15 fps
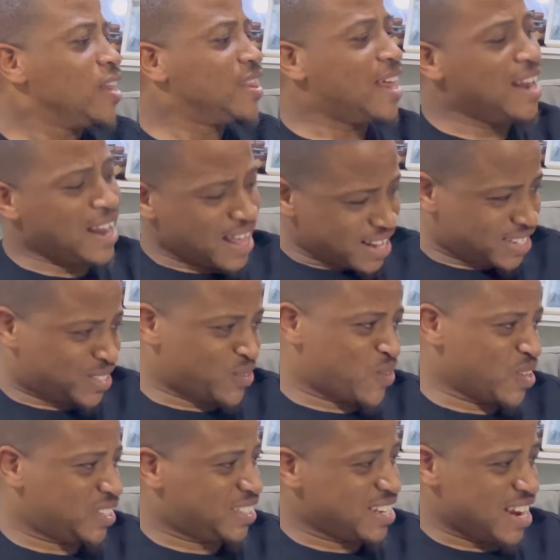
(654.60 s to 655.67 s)
The last
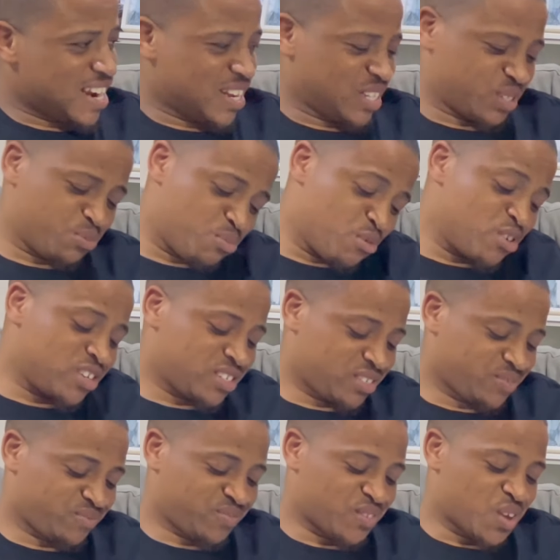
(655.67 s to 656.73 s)
question under sport.
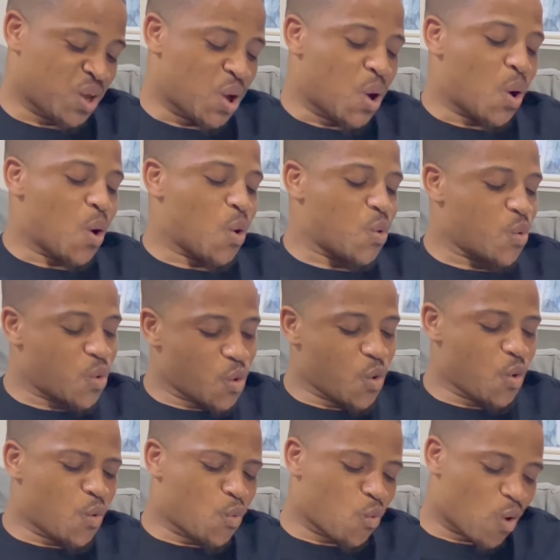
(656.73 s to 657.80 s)
Who
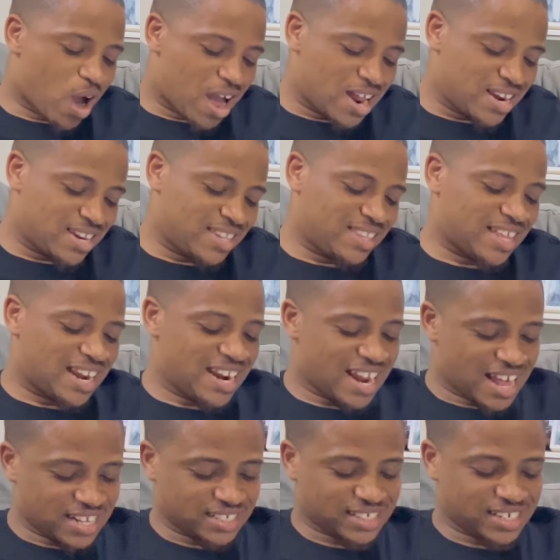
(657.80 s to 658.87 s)
won the
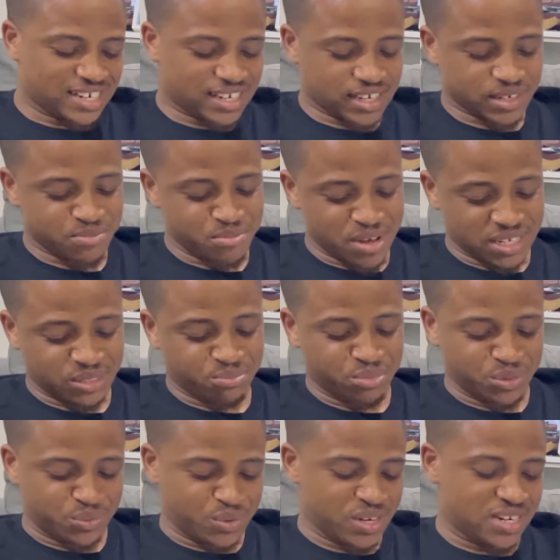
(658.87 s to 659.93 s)
last cricket match
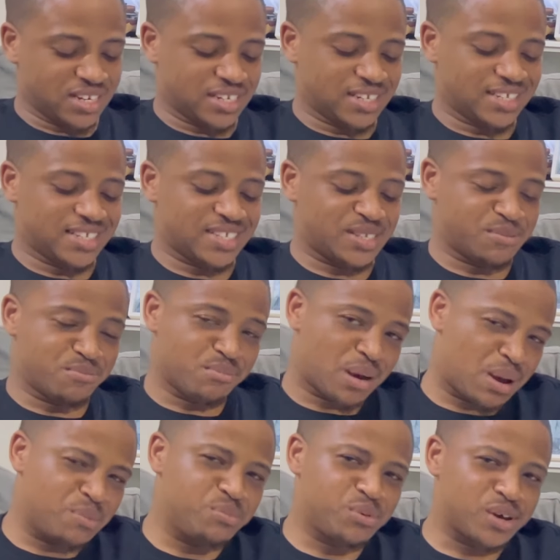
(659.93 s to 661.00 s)
between
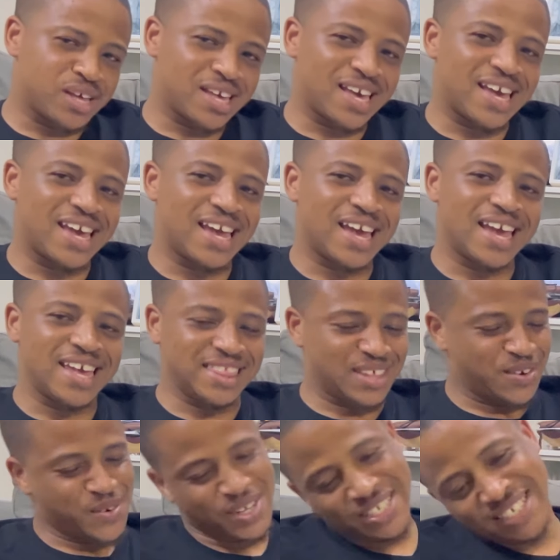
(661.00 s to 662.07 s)
Zimbabwe and the
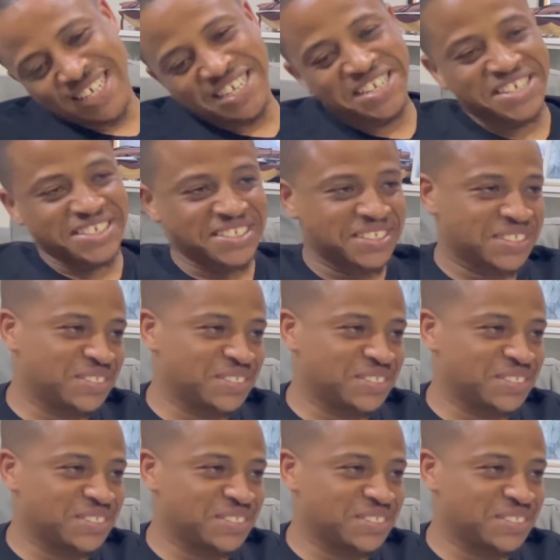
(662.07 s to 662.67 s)
West Indies?